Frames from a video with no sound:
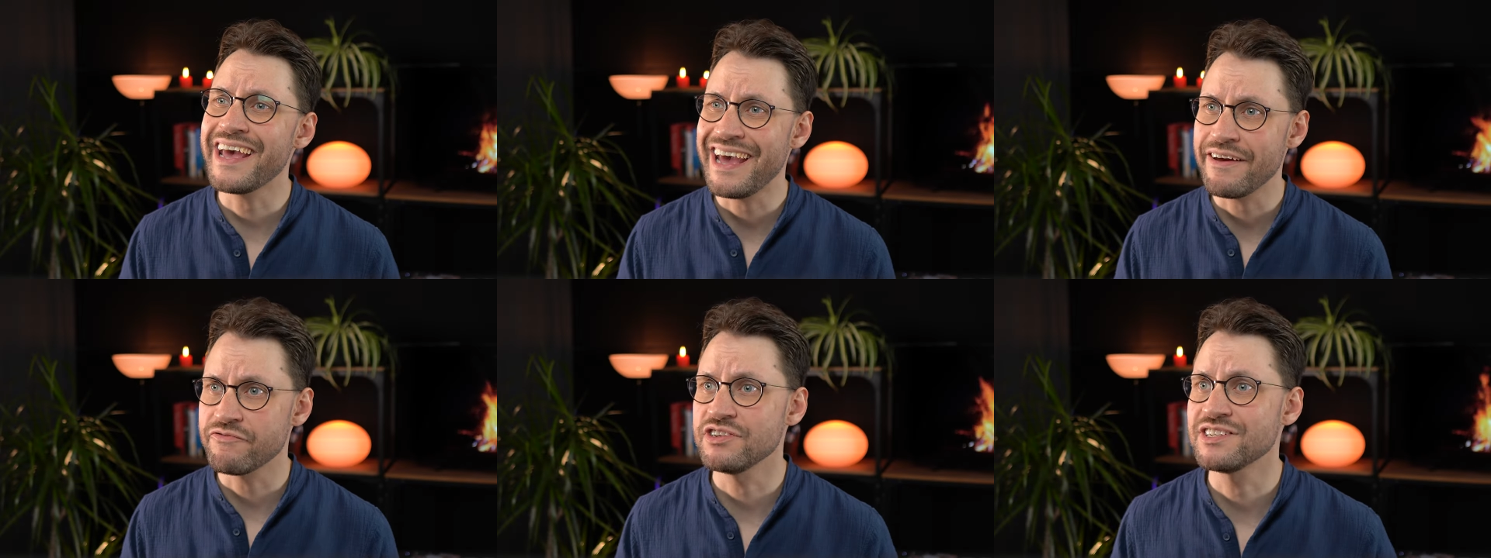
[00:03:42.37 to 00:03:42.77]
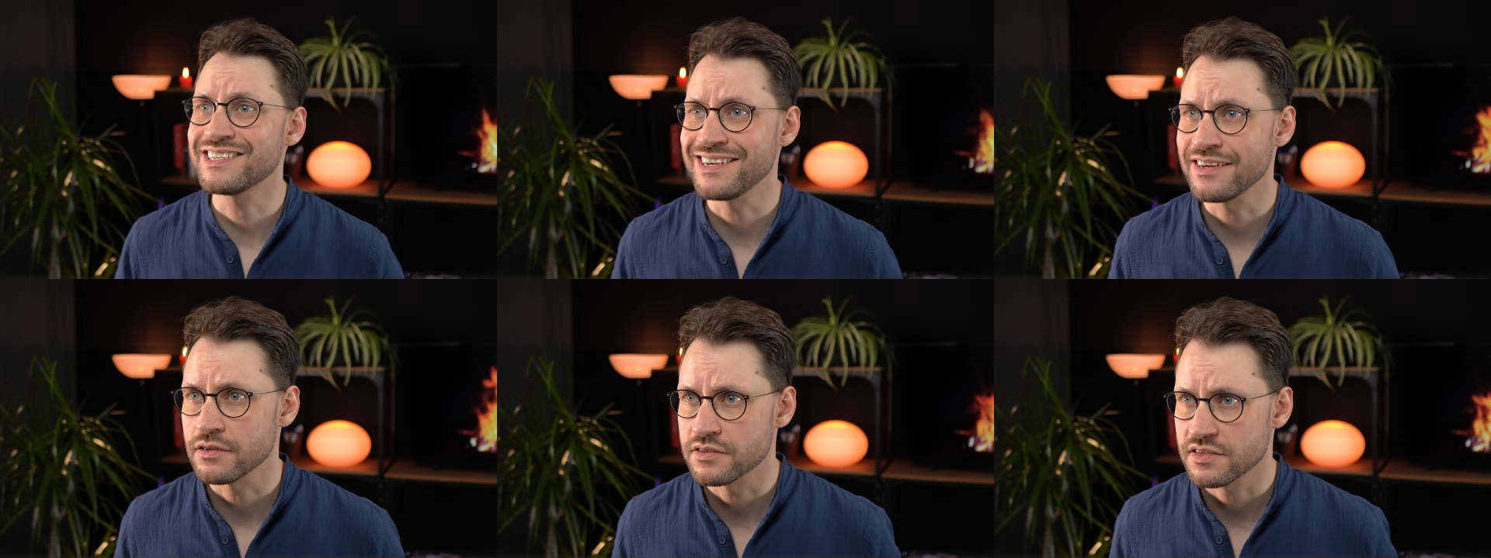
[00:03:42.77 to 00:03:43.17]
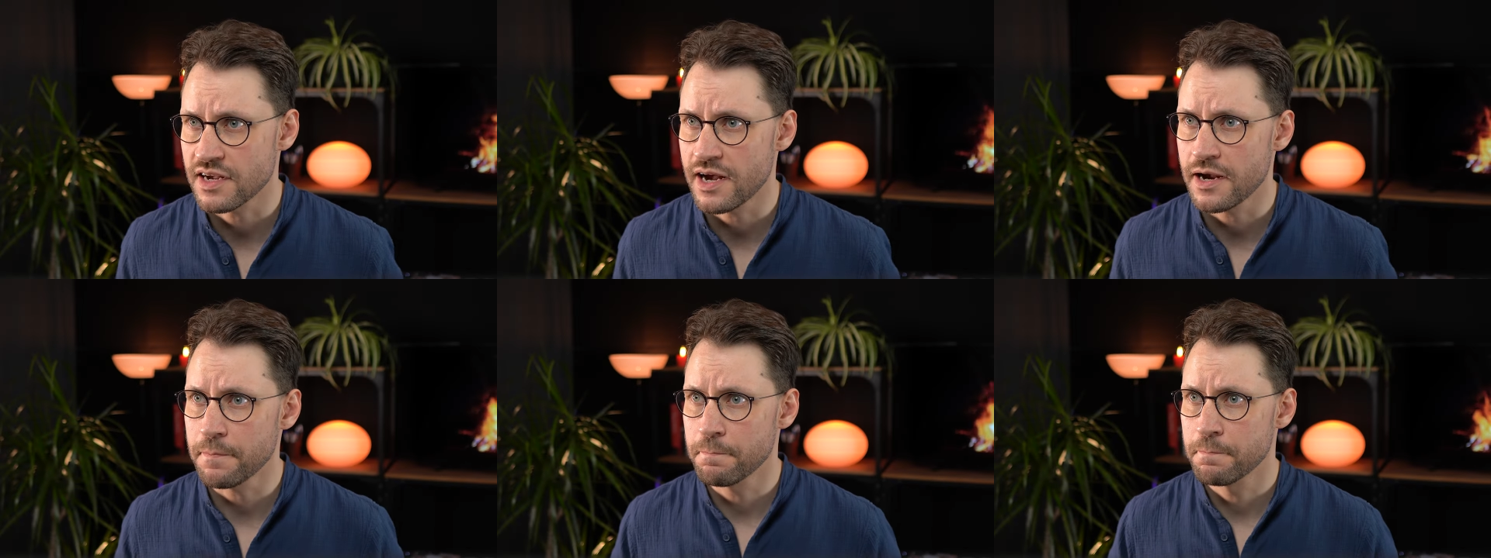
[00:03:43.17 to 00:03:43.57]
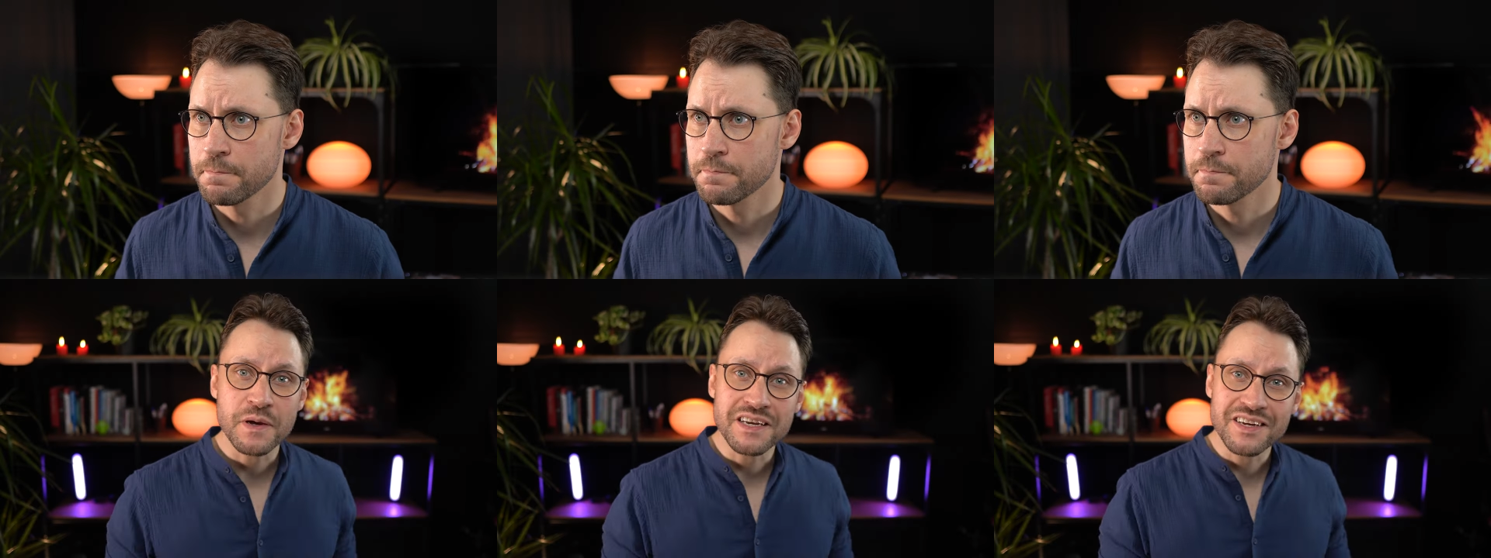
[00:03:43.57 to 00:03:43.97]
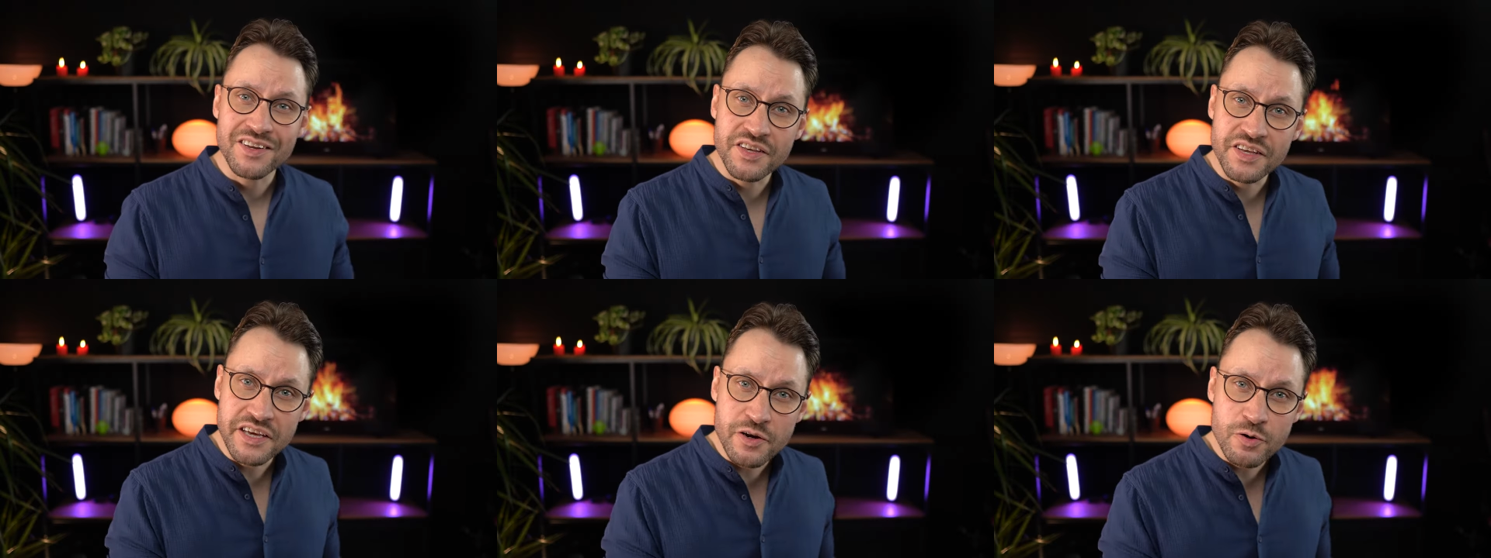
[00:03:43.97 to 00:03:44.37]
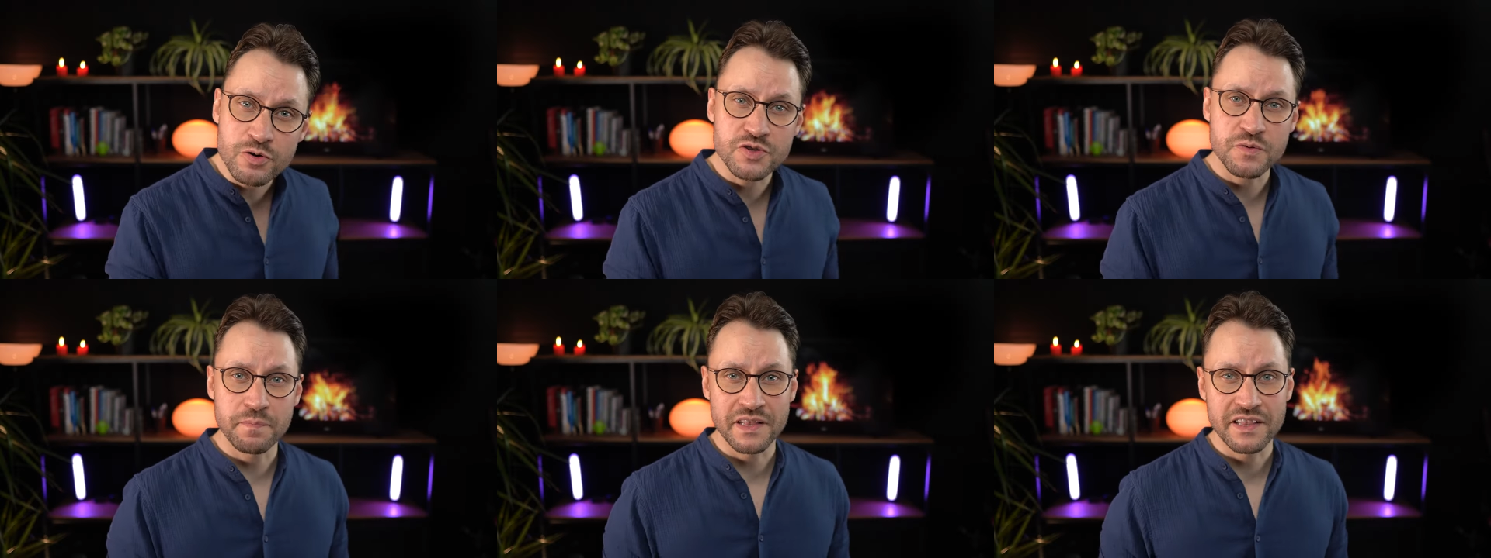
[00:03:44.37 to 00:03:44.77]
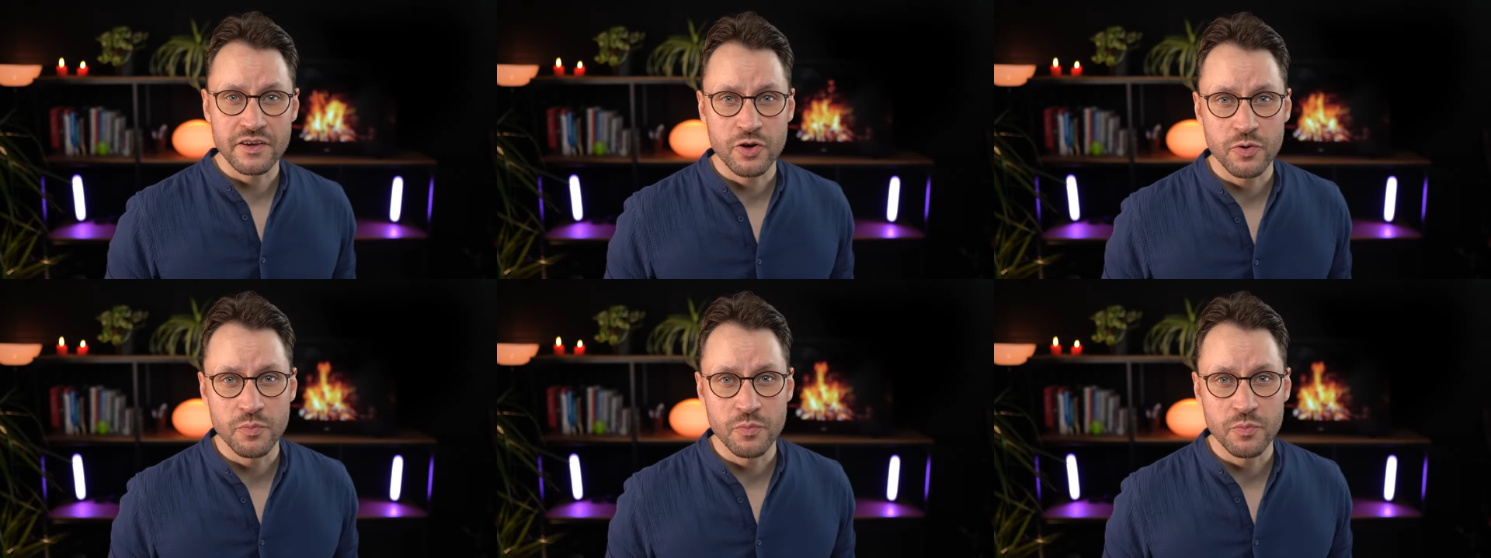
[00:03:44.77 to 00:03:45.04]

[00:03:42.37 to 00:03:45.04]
every single time. They spend years building